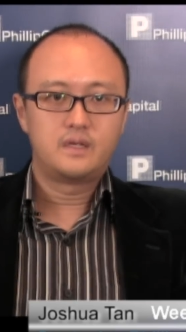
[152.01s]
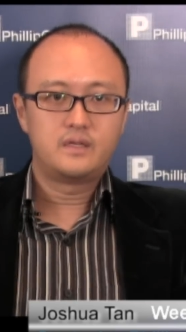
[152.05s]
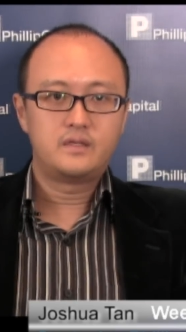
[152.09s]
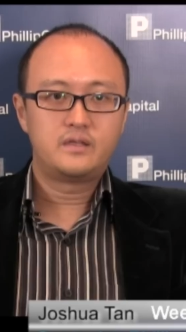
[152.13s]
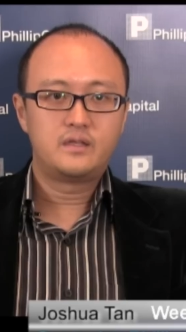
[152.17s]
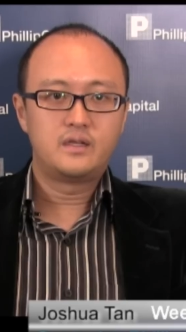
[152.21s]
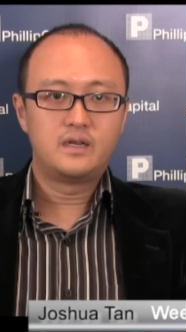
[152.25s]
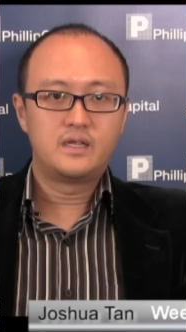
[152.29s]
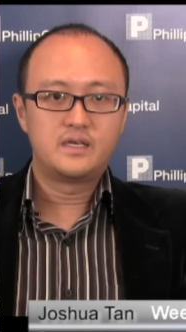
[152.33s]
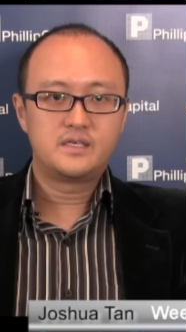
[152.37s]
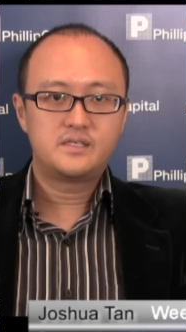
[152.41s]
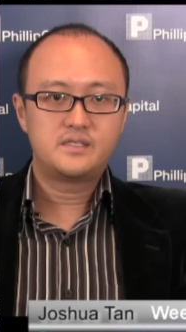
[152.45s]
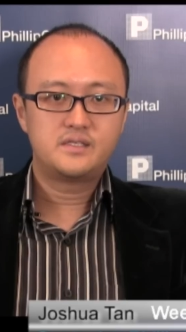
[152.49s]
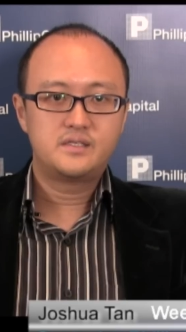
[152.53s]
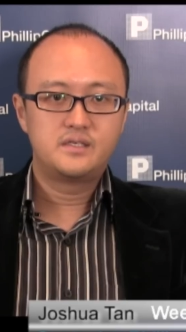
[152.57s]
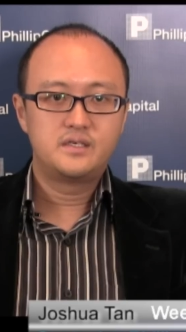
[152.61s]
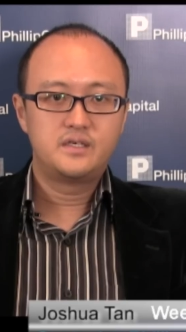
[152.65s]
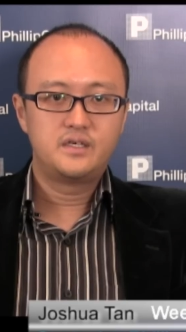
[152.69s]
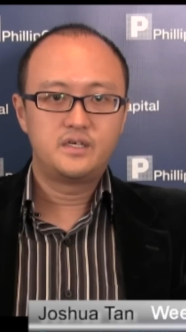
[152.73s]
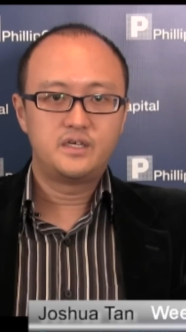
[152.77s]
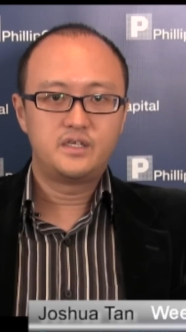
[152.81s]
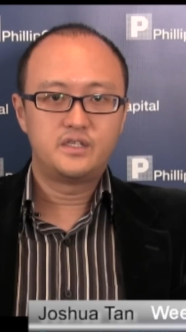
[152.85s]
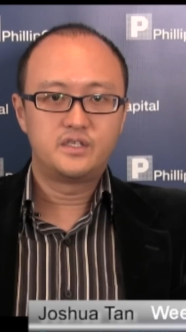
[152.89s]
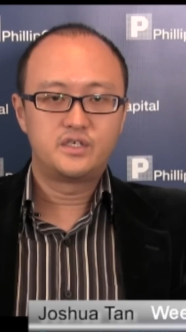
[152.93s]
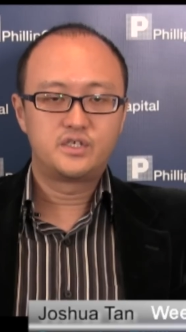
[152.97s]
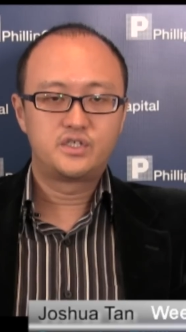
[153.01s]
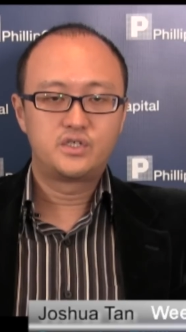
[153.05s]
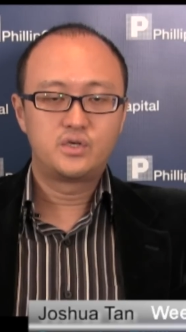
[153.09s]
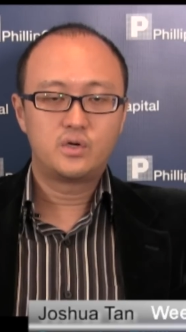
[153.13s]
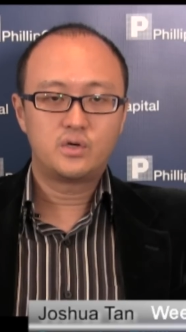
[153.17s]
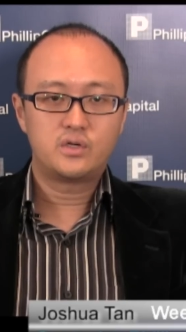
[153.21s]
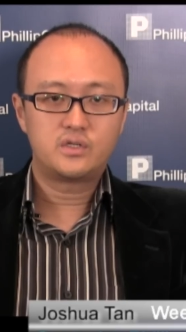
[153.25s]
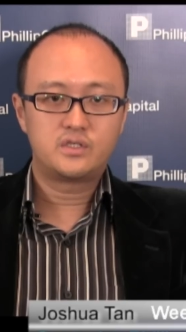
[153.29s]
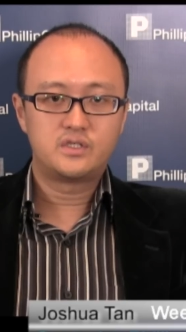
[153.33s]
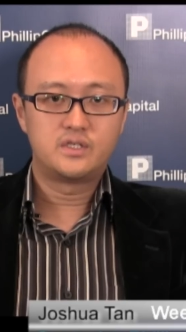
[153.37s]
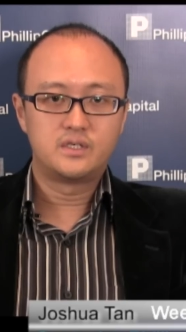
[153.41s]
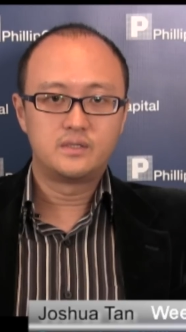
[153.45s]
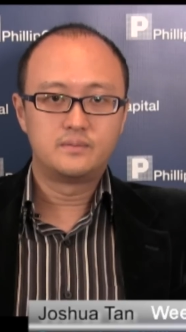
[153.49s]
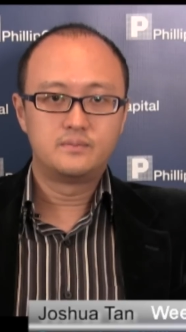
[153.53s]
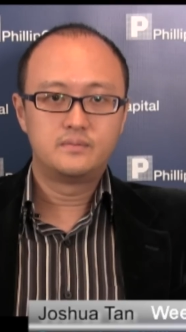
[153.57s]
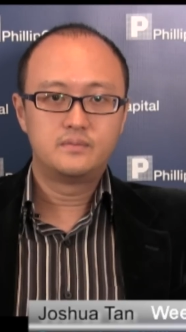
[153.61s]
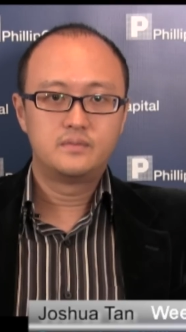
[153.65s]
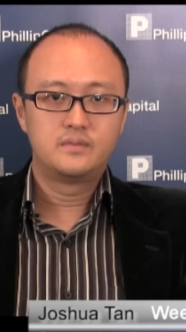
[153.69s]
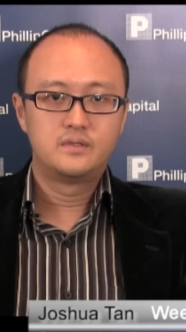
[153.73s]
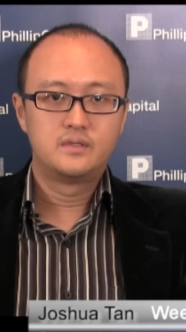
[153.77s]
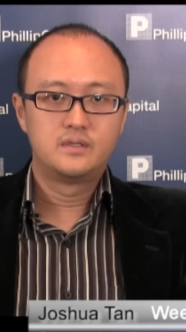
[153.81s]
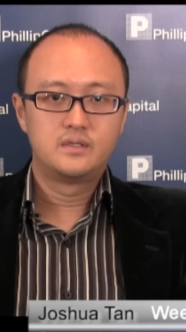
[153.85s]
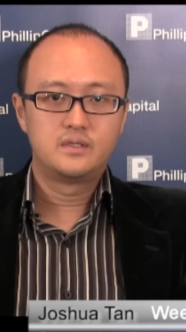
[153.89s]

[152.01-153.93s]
Nonetheless, in the short term,